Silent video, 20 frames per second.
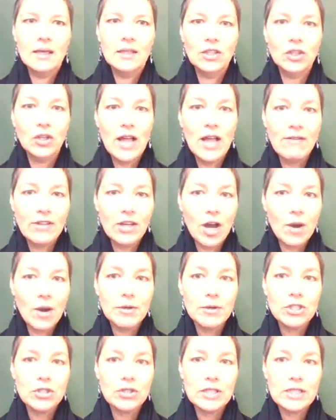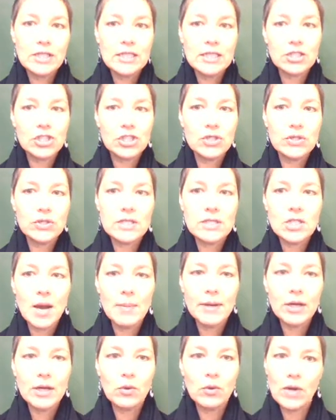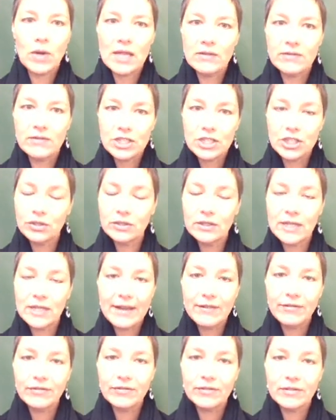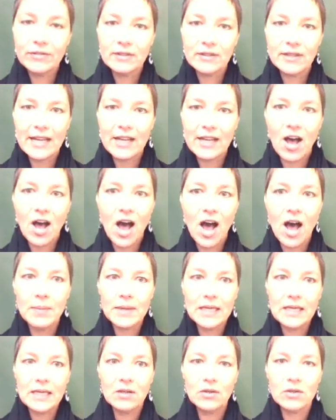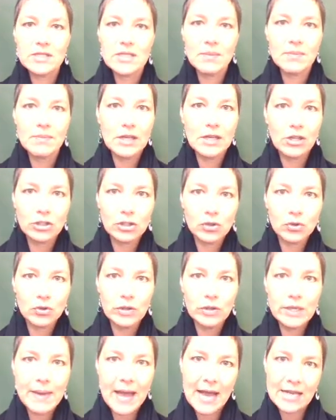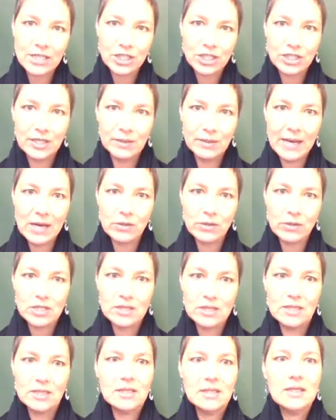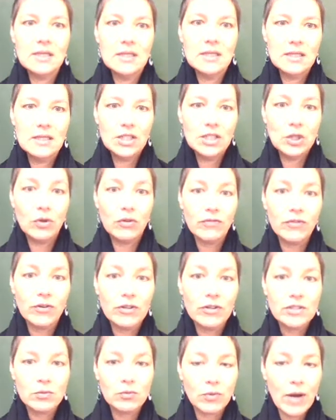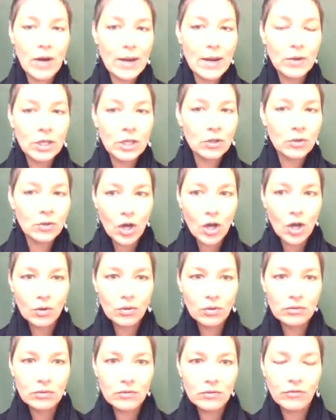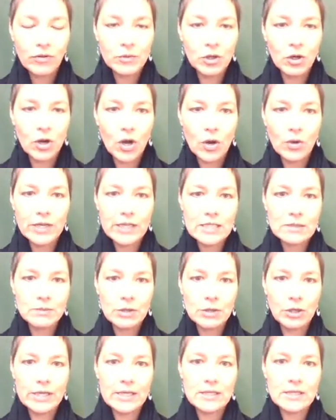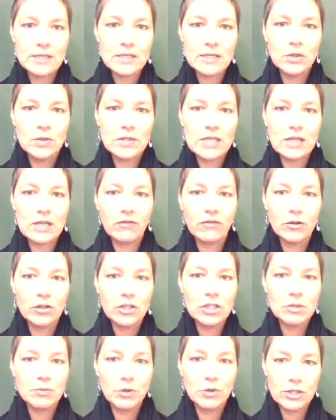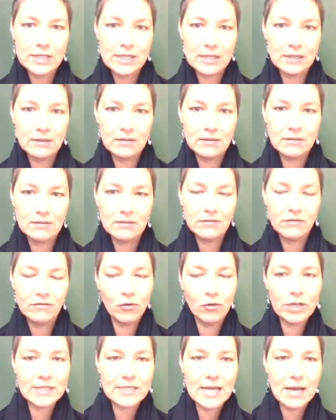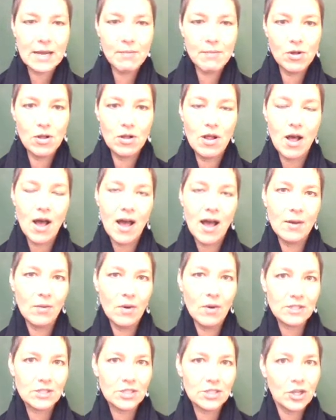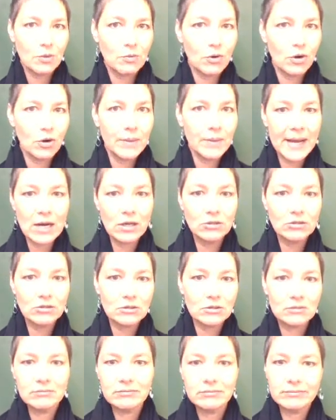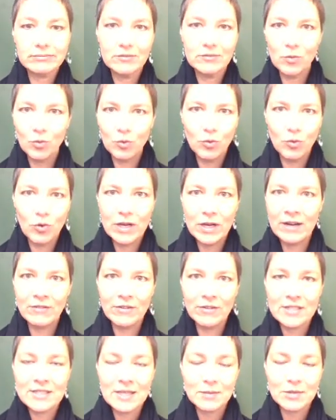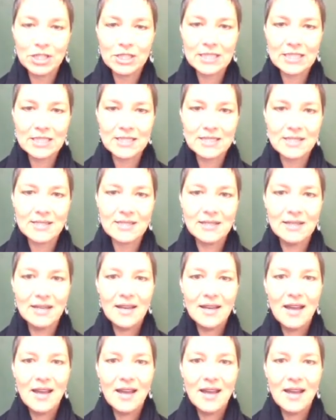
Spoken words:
You'll have the opportunity to choose a topic relevant to your life, like a hobby or something you're truly passionate about. You will first write what you know from your own experience using first person. For example, I want to know more about whatever the subject is,